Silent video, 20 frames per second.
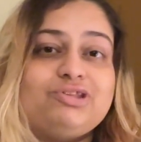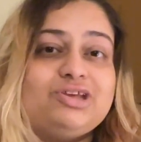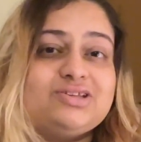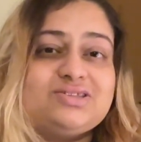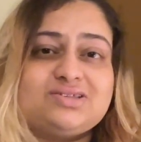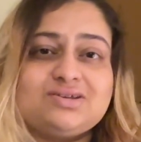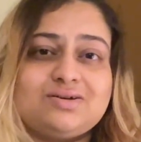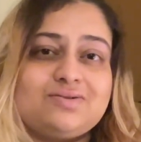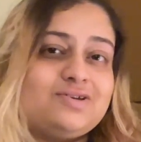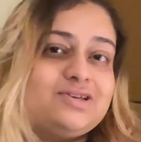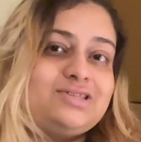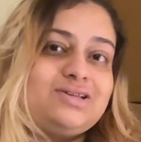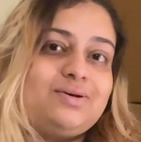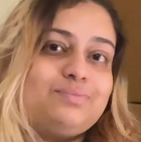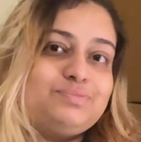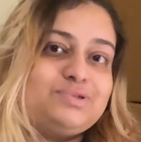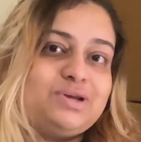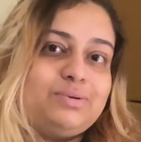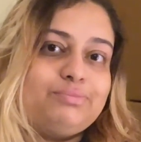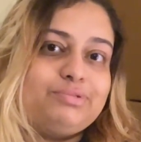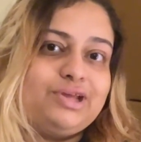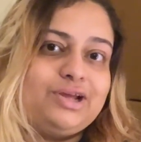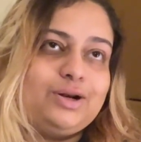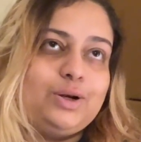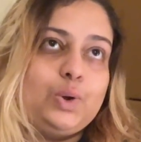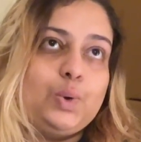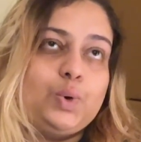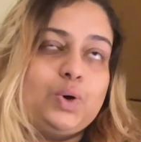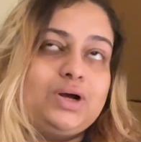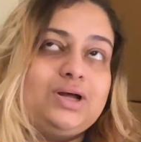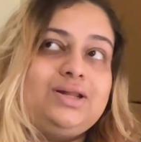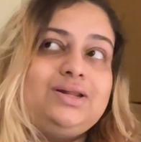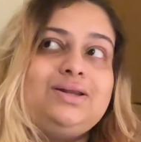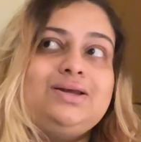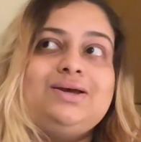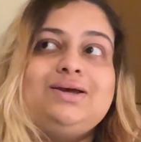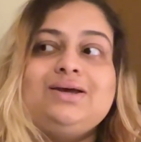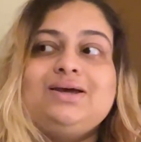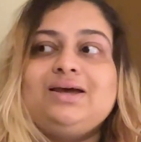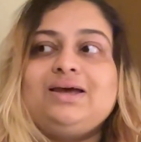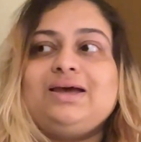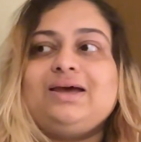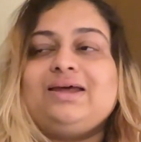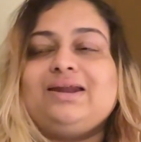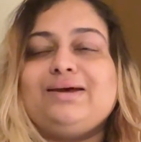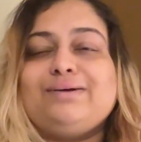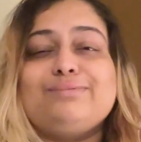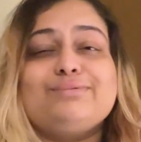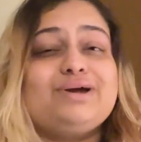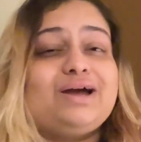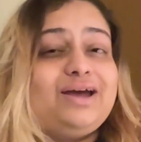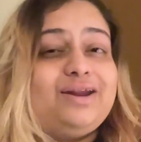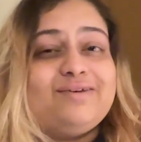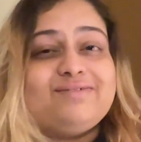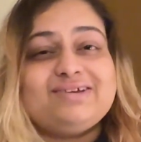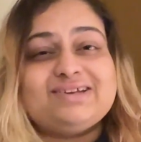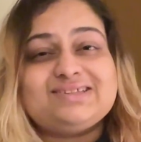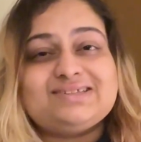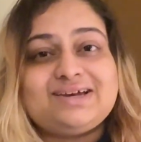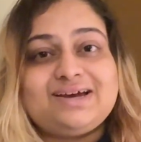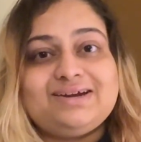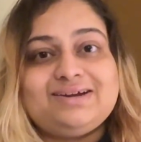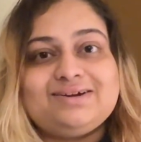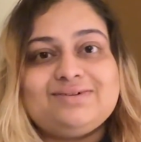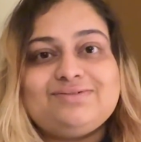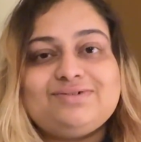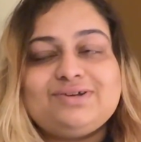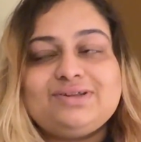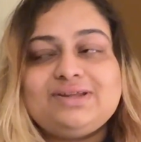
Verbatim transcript: They're serving up something local and I'm kind of excited for